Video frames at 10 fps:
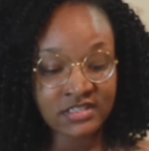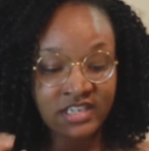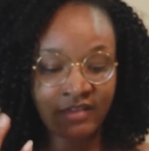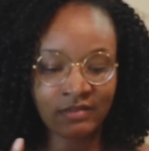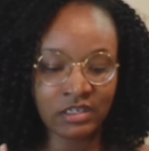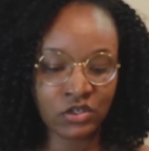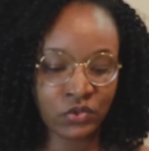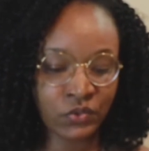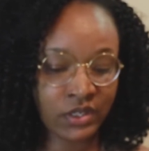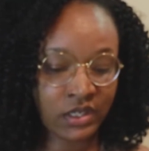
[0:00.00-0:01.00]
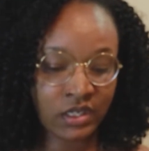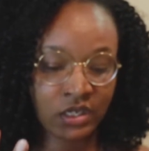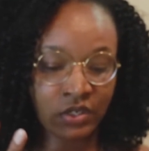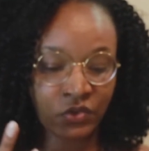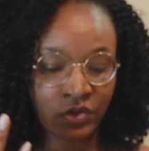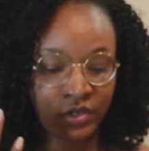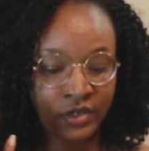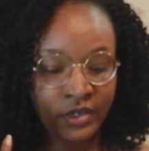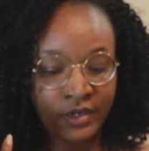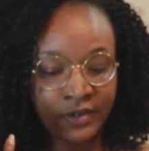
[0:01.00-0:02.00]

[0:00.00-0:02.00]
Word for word: It doesn't have any gluten or